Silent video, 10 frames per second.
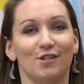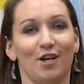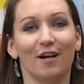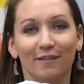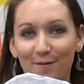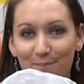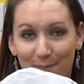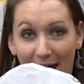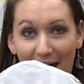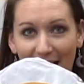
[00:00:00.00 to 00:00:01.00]

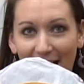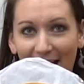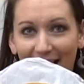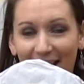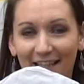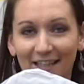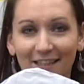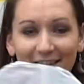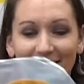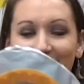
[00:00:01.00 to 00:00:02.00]
chocolate pie
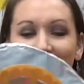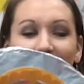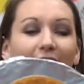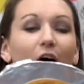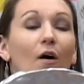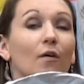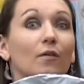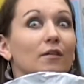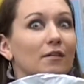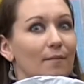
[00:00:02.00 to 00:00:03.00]

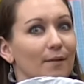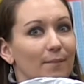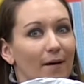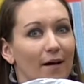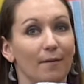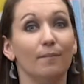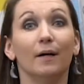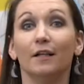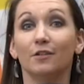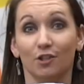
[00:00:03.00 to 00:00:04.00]
or a lemon pie,
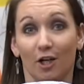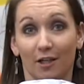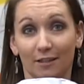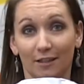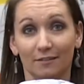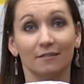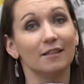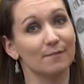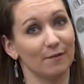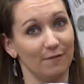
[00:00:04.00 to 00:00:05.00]
but chocolate
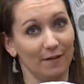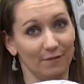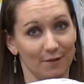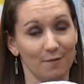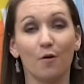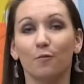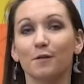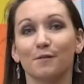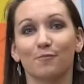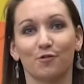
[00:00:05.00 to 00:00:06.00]
is my favorite
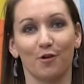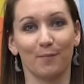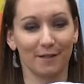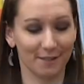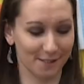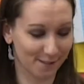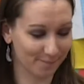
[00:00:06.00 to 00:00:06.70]
with some strawberries.